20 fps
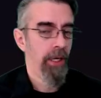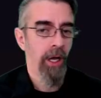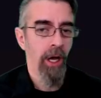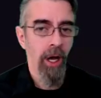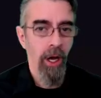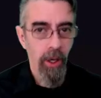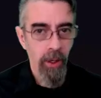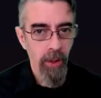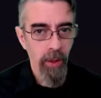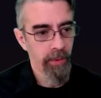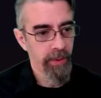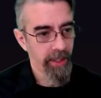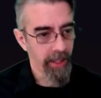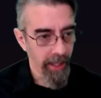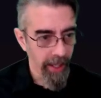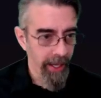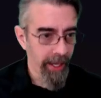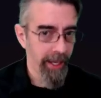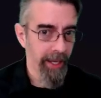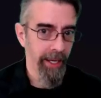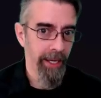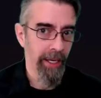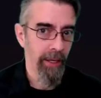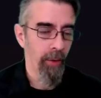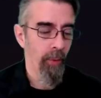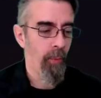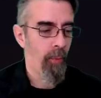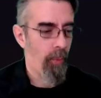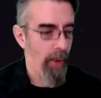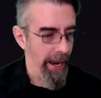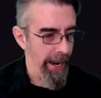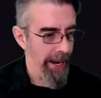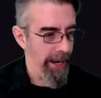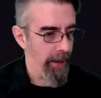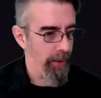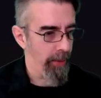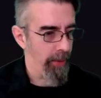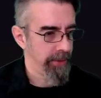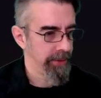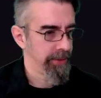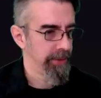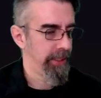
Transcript: Okay, wow.